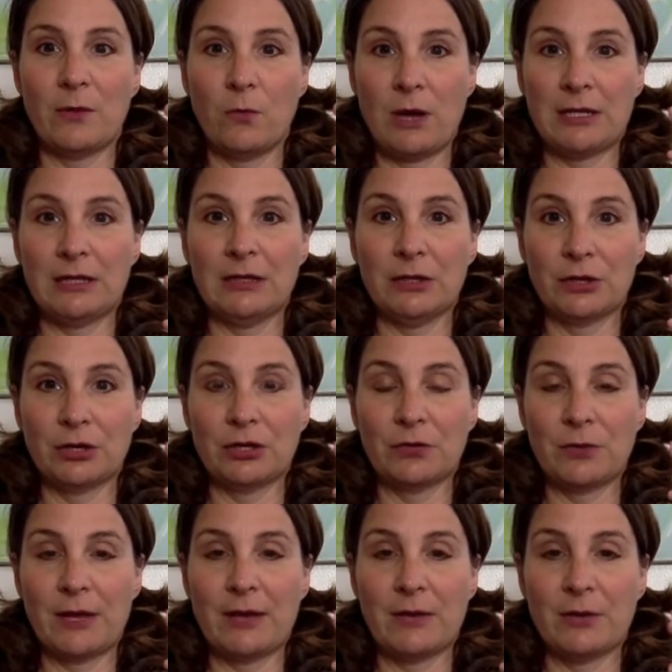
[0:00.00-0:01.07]
want to learn,
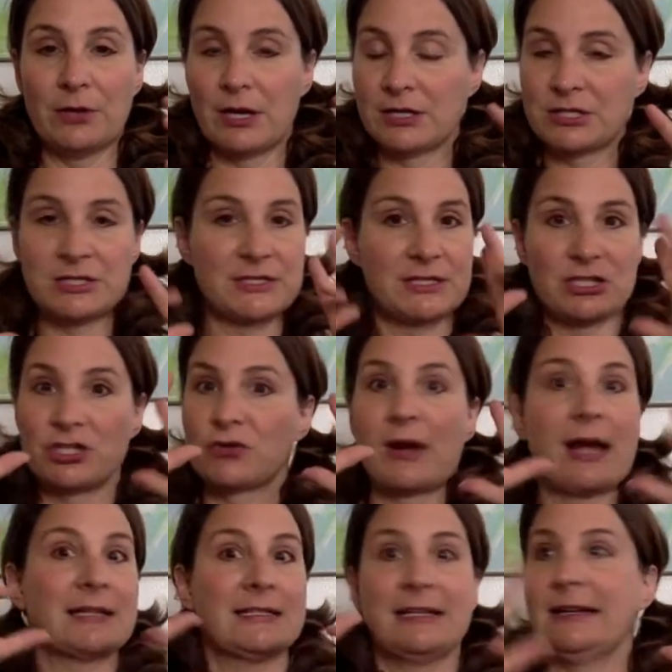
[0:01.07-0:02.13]
right? We're not just
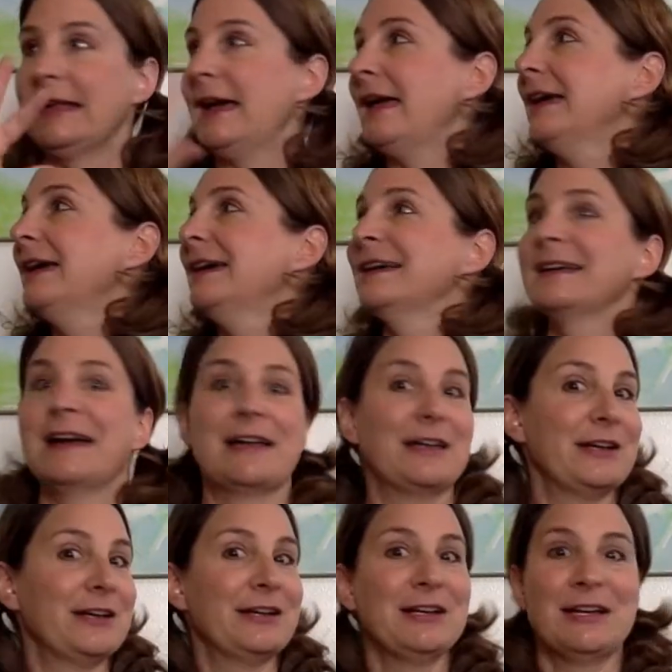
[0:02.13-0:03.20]
distracted and kind
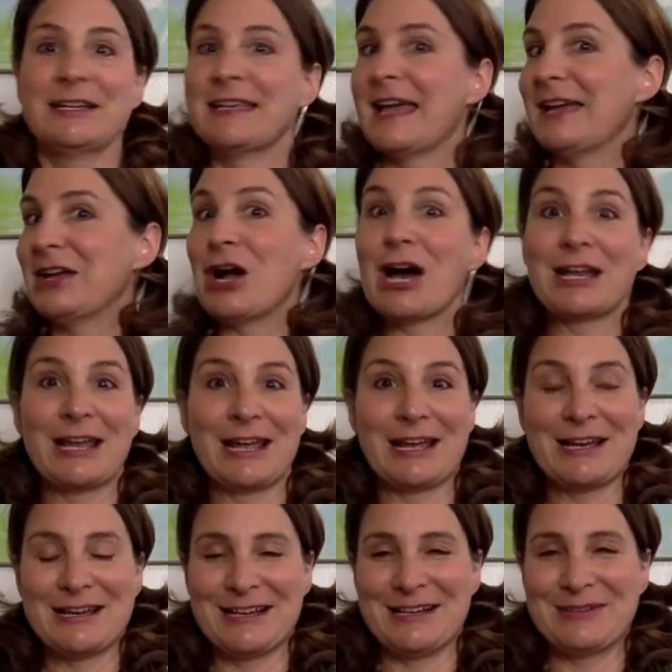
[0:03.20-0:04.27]
of chaotic.
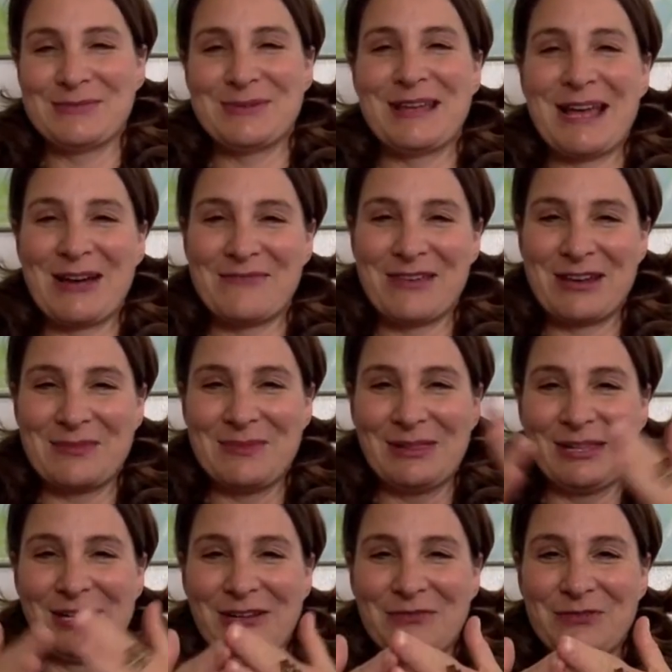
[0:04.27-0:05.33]
We have that
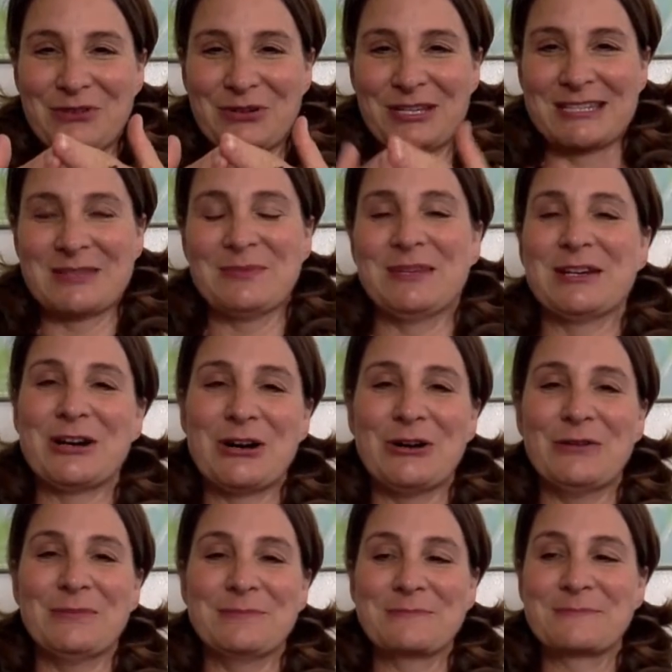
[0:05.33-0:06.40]
ability to focus and be
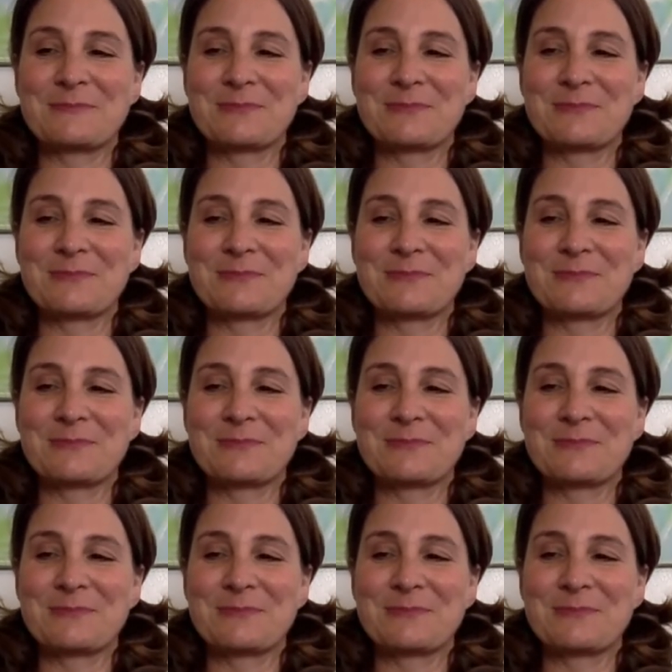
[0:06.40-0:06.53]
calm.